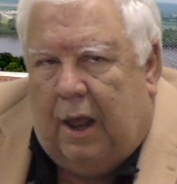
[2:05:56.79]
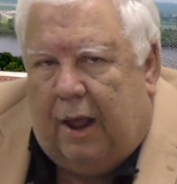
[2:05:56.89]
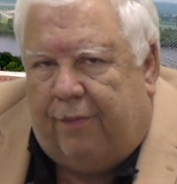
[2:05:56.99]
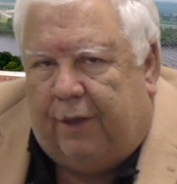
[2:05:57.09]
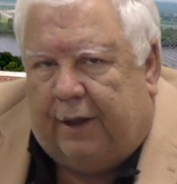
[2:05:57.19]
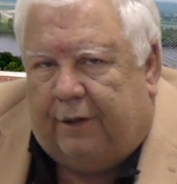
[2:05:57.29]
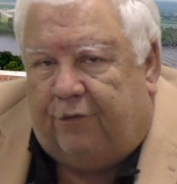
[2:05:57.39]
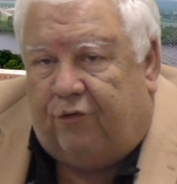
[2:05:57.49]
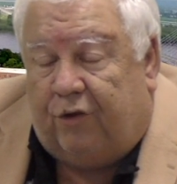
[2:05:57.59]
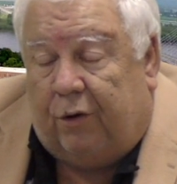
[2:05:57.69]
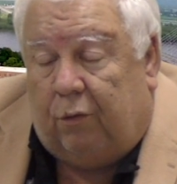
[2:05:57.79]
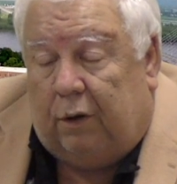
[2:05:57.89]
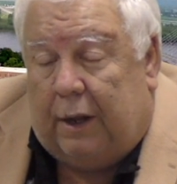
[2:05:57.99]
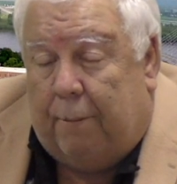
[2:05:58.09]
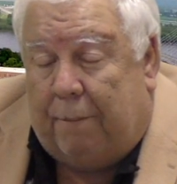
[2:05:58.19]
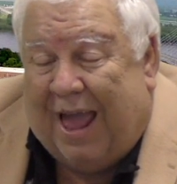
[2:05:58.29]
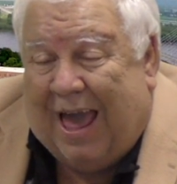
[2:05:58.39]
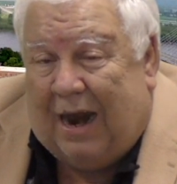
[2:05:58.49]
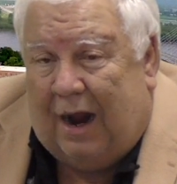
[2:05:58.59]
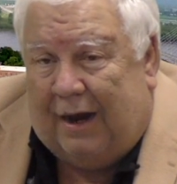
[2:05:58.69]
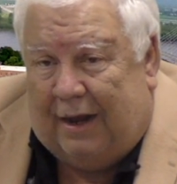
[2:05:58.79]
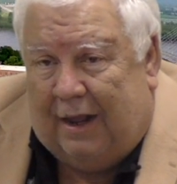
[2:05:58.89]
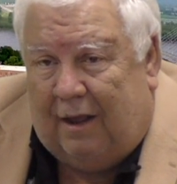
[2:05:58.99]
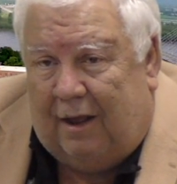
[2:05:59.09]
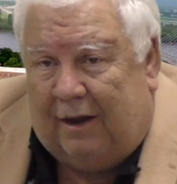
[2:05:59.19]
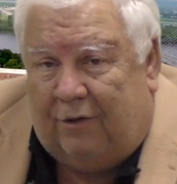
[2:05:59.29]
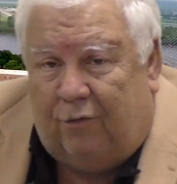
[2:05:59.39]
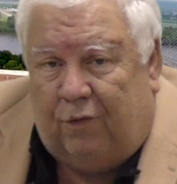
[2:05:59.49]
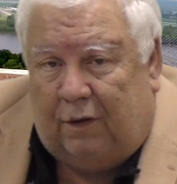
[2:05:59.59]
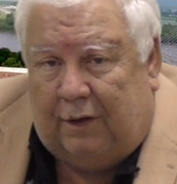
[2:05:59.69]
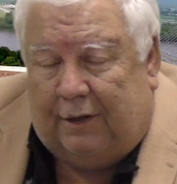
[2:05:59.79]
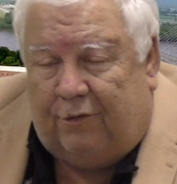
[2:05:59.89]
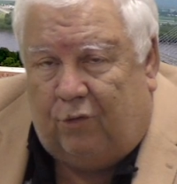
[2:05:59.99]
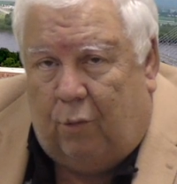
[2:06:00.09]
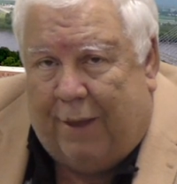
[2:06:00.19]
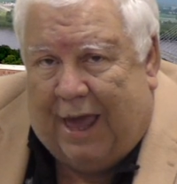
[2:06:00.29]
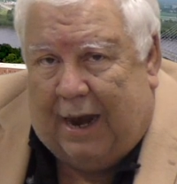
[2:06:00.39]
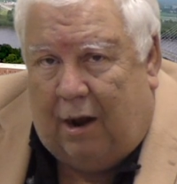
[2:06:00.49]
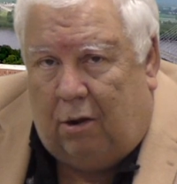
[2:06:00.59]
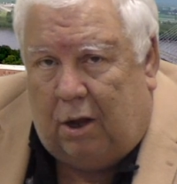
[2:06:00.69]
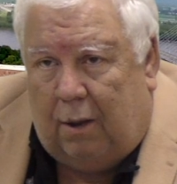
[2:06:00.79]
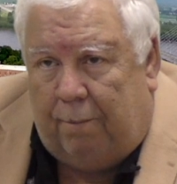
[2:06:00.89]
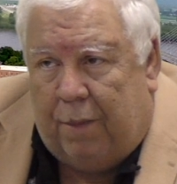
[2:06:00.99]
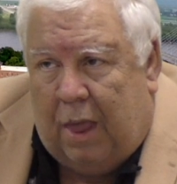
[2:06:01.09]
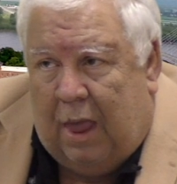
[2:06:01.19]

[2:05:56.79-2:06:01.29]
I think is generally a bad idea and usually leads to a bad outcome.